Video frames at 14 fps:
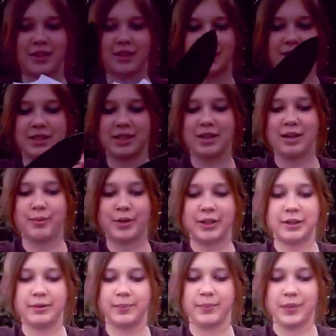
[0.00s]
y'all can see,
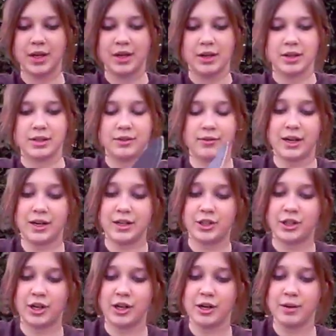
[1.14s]
but it's very
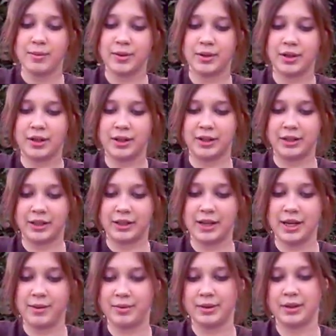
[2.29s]
sharp. I
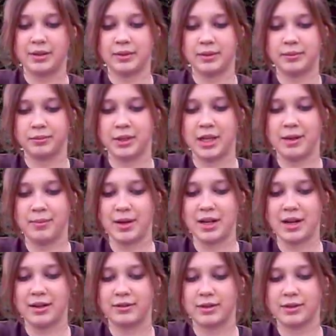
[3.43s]
keep my
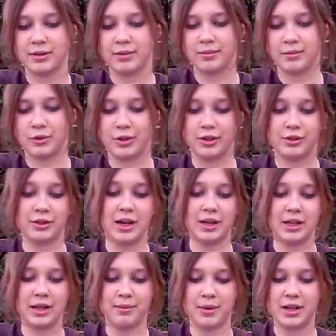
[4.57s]
knives, or try to
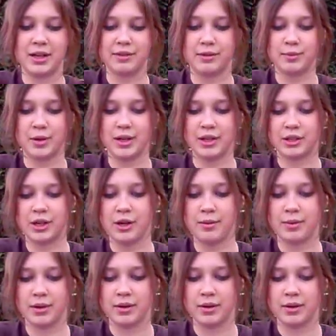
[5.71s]
keep my knives pretty sharp.